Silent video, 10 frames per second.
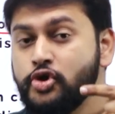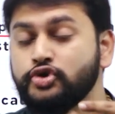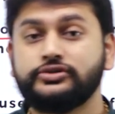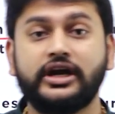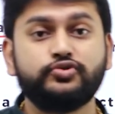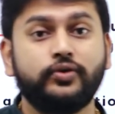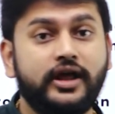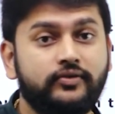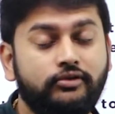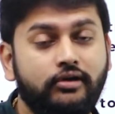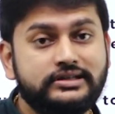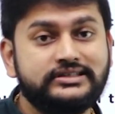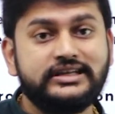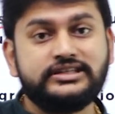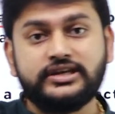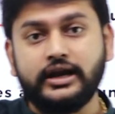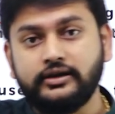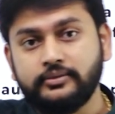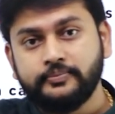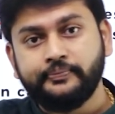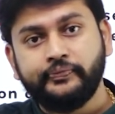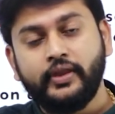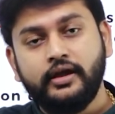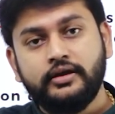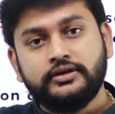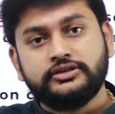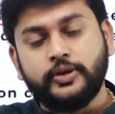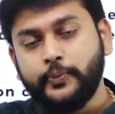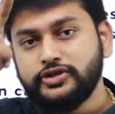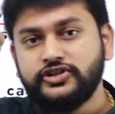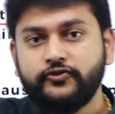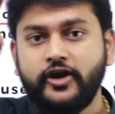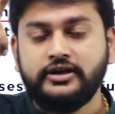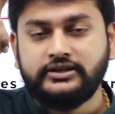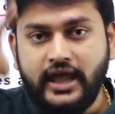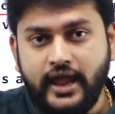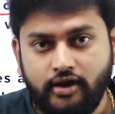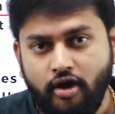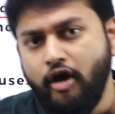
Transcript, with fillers: so that is what I will call it as a distinct. Suppose if I take